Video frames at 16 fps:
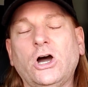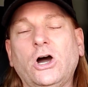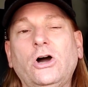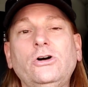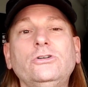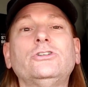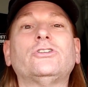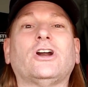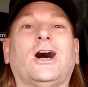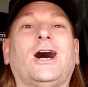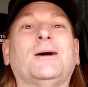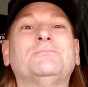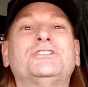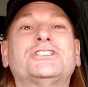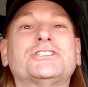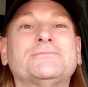Owner
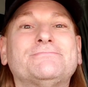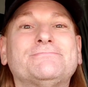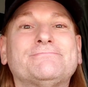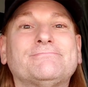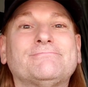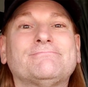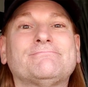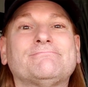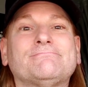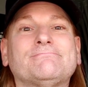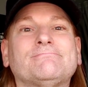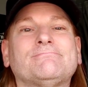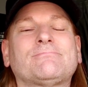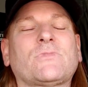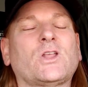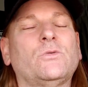ops,
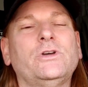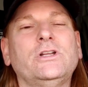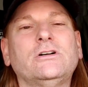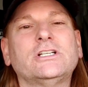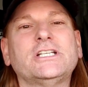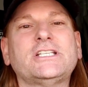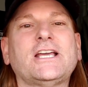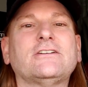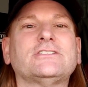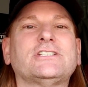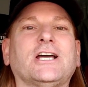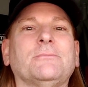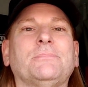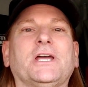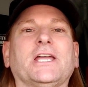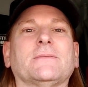we don't get
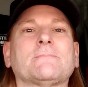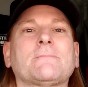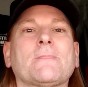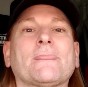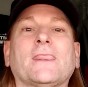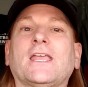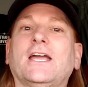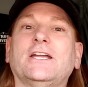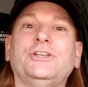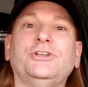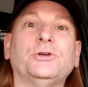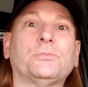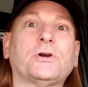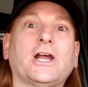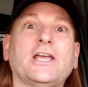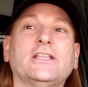downtime pay. And
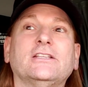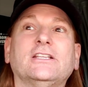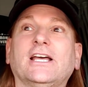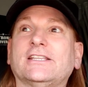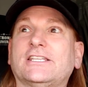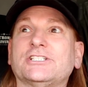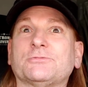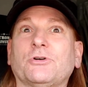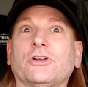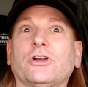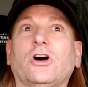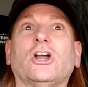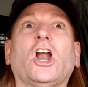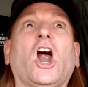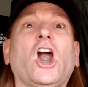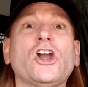you're probably at this point
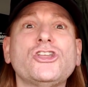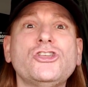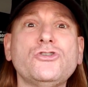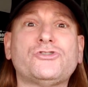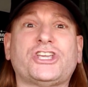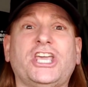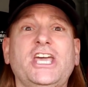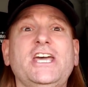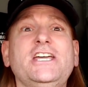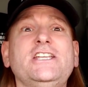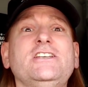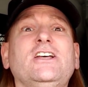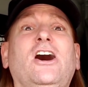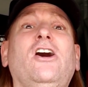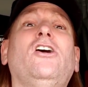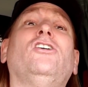going, are you
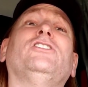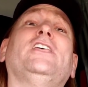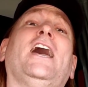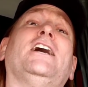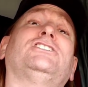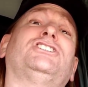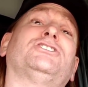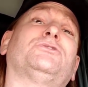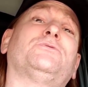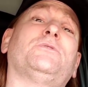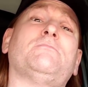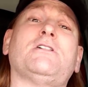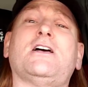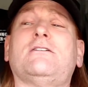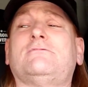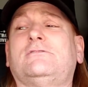kidding? Oh, that's just,
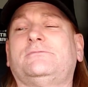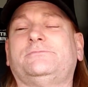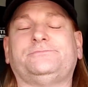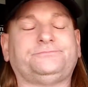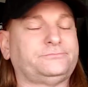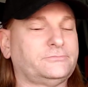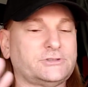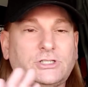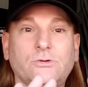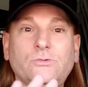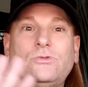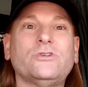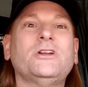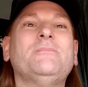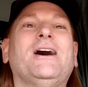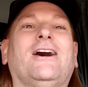don't
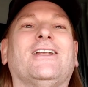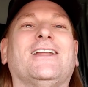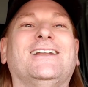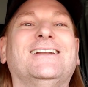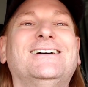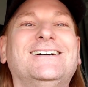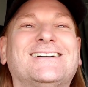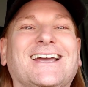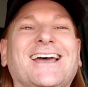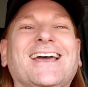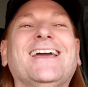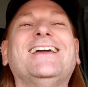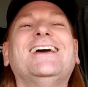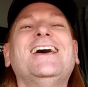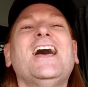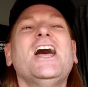worry about it,
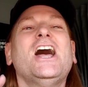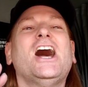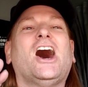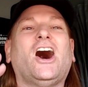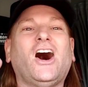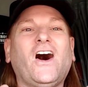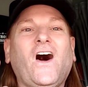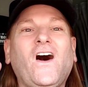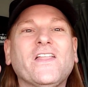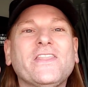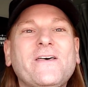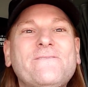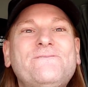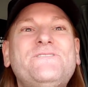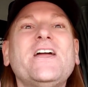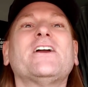okay? On
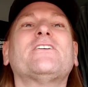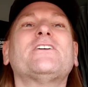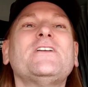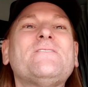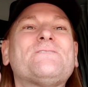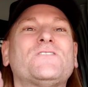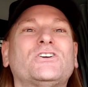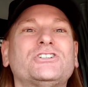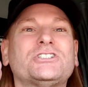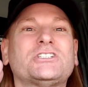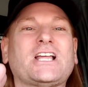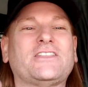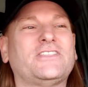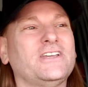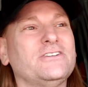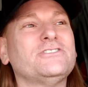the very first,
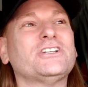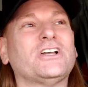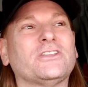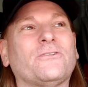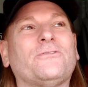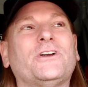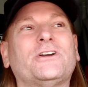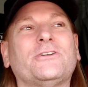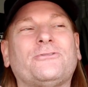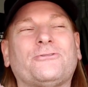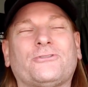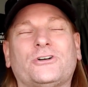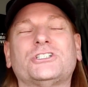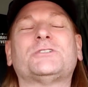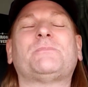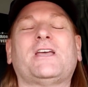I think it was on the very
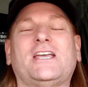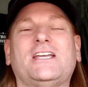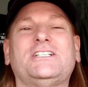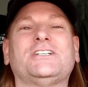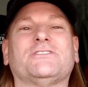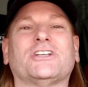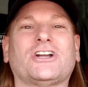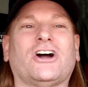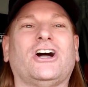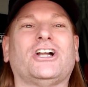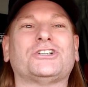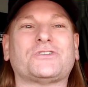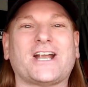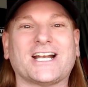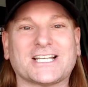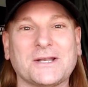first page of the
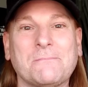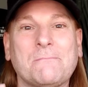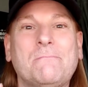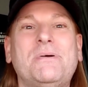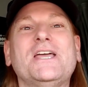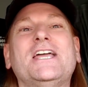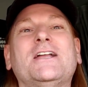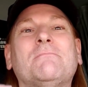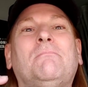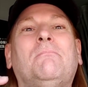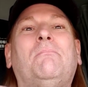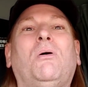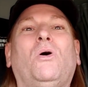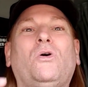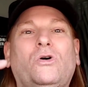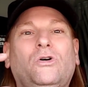contract in big,
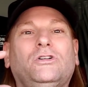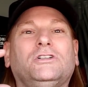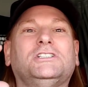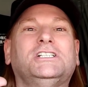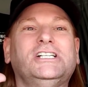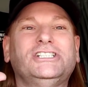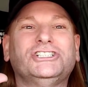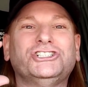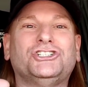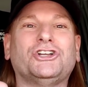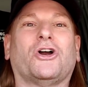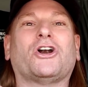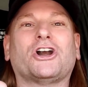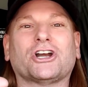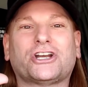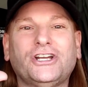bold,
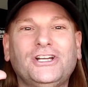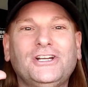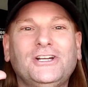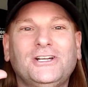dark,